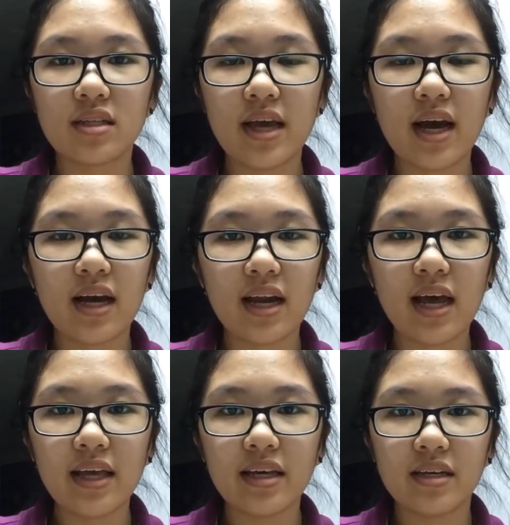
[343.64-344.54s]
Their
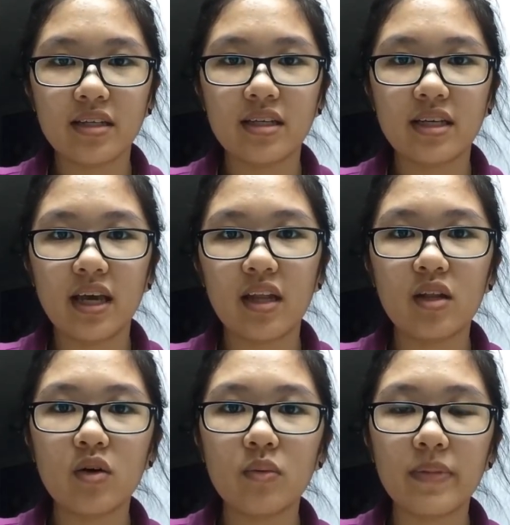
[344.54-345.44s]
client,
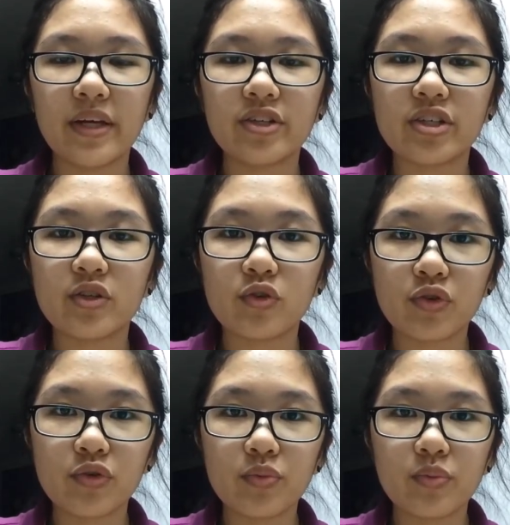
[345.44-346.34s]
Yellow Pages
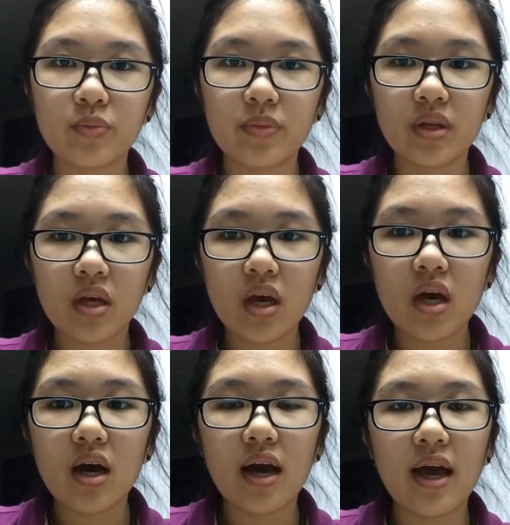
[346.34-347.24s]
Group,
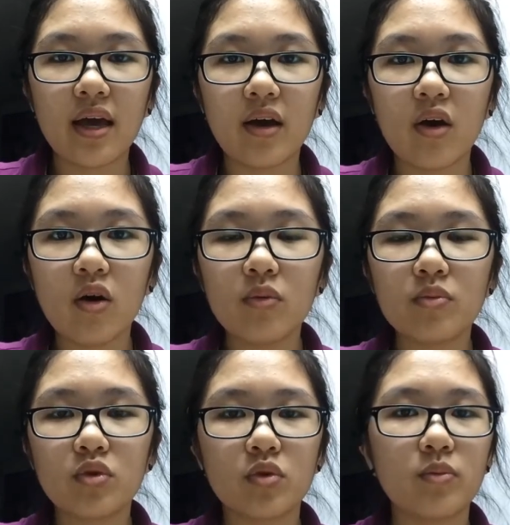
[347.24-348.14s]
had
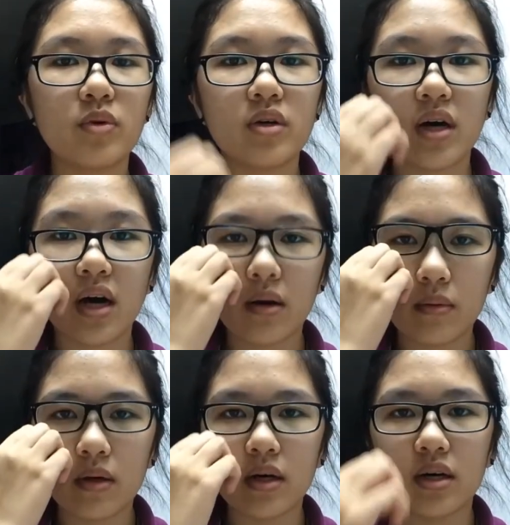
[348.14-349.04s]
hoped to build up
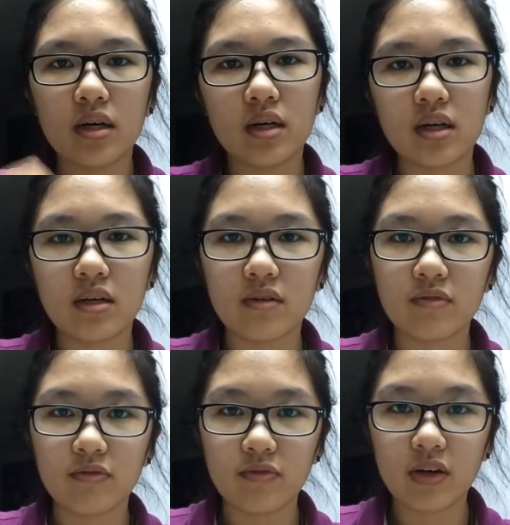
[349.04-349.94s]
a
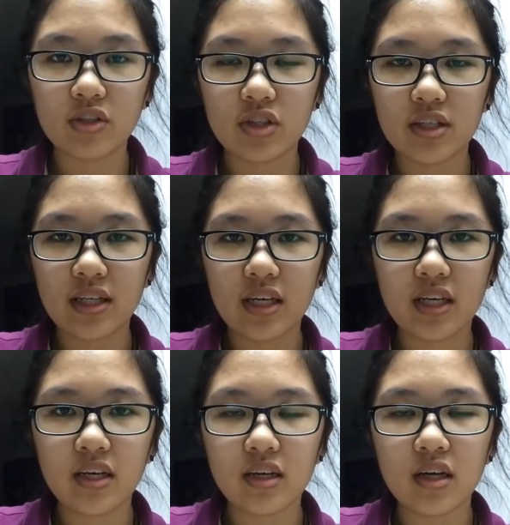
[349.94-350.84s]

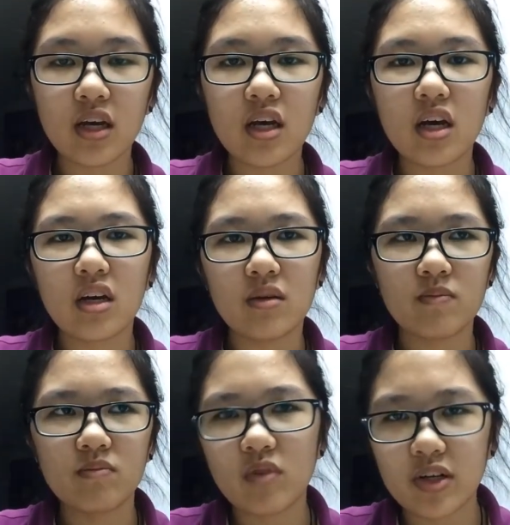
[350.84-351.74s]
functioning
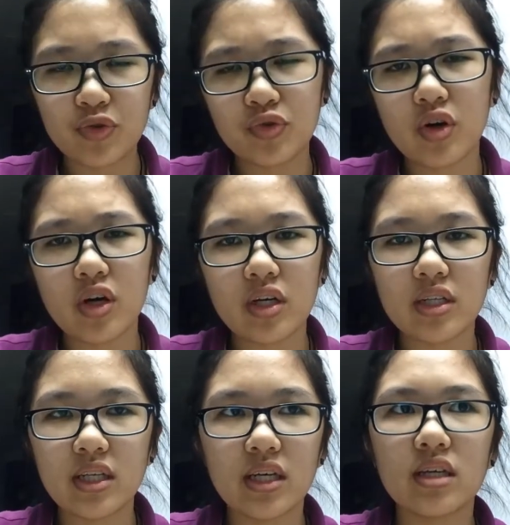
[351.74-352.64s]

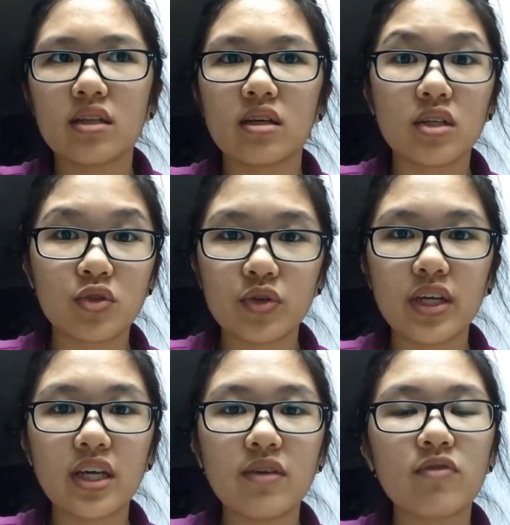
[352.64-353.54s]
restaurant in a
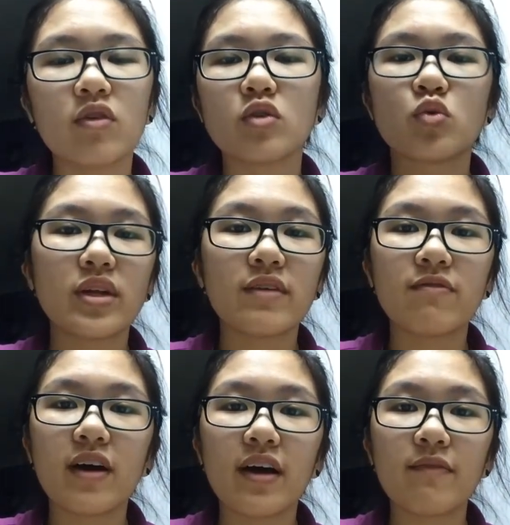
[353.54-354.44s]
tree for
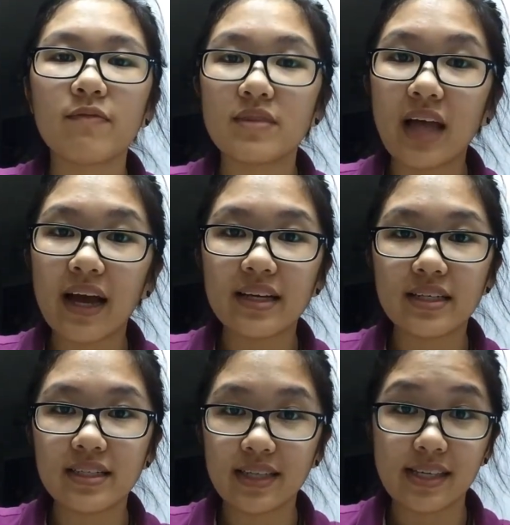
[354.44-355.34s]
25
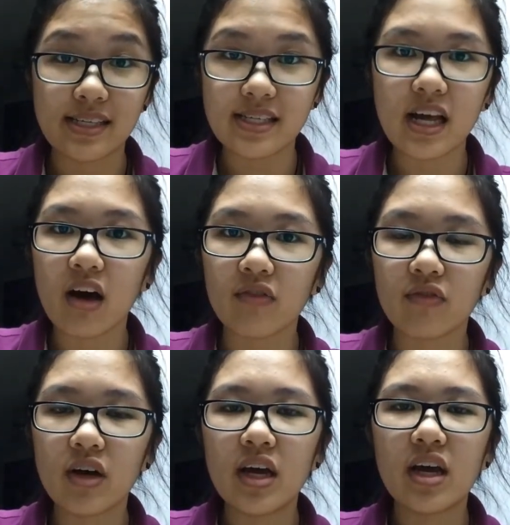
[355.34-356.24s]
diners and staff,
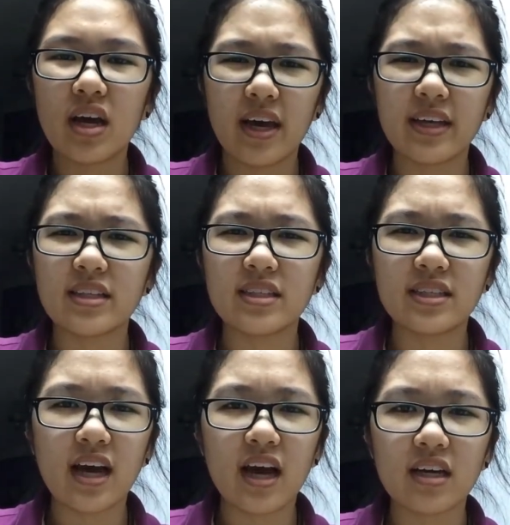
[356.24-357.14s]
and
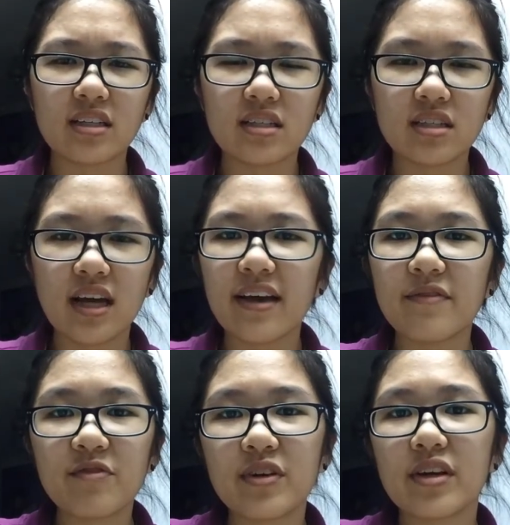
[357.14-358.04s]
their
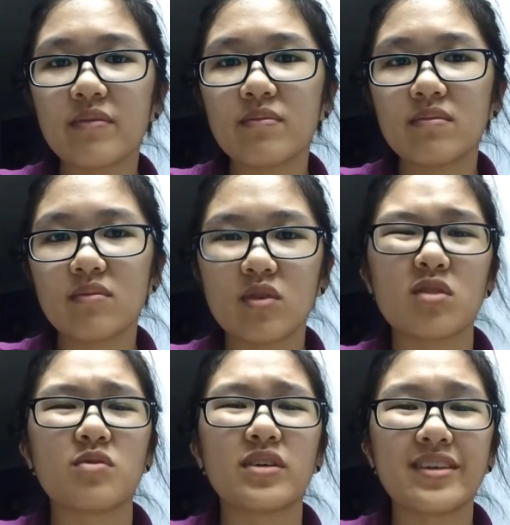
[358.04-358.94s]
time frame
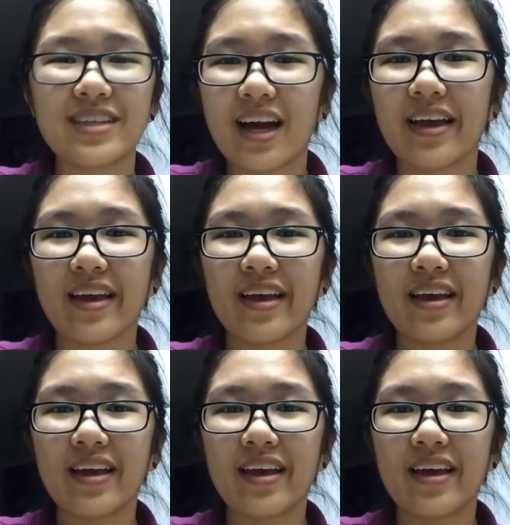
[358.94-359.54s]
was very tight.